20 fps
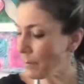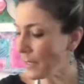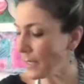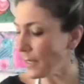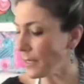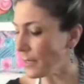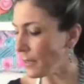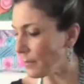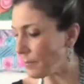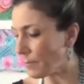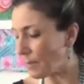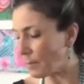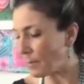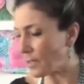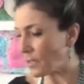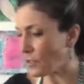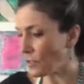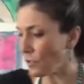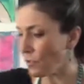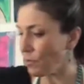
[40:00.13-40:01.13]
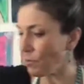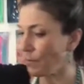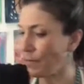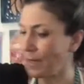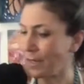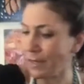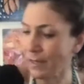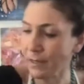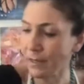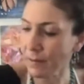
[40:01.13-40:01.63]
medium. I'm going to turn
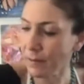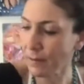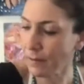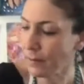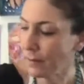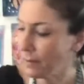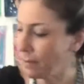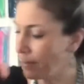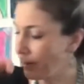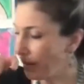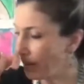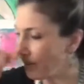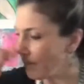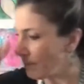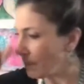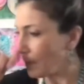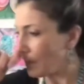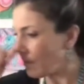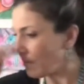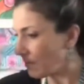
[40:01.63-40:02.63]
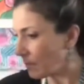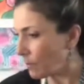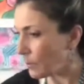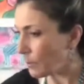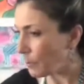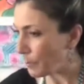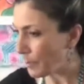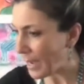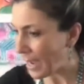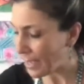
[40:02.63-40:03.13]
my
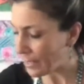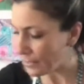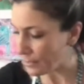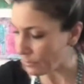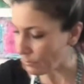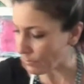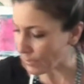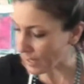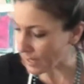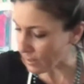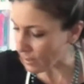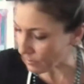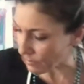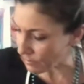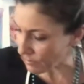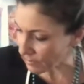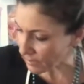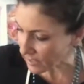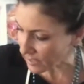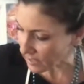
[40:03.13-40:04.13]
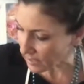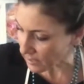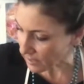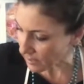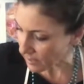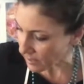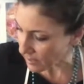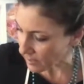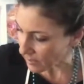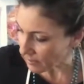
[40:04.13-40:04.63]
palette around,
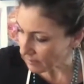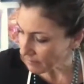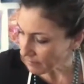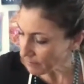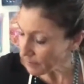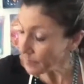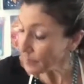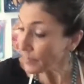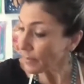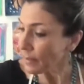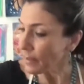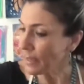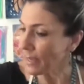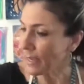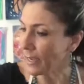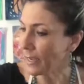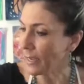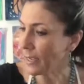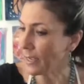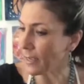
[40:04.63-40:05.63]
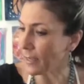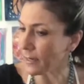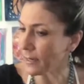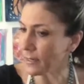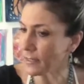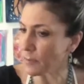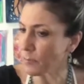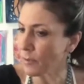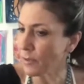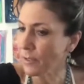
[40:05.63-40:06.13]
and I
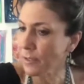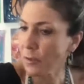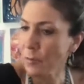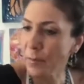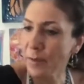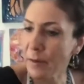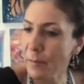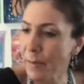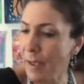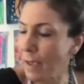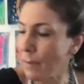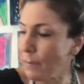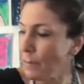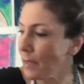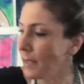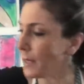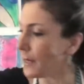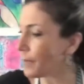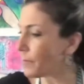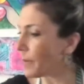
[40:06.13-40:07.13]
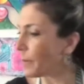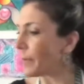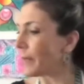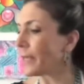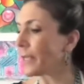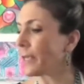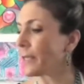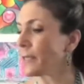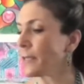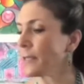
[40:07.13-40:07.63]
just put a little bit of matte medium. I'm
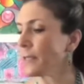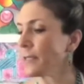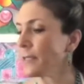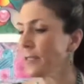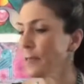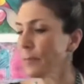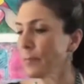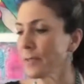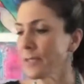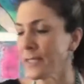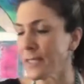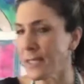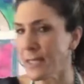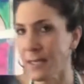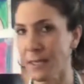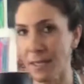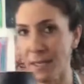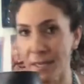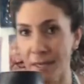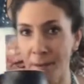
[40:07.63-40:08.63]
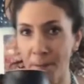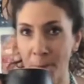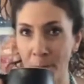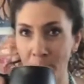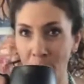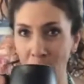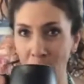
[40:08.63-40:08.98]
going to get a sip of tea.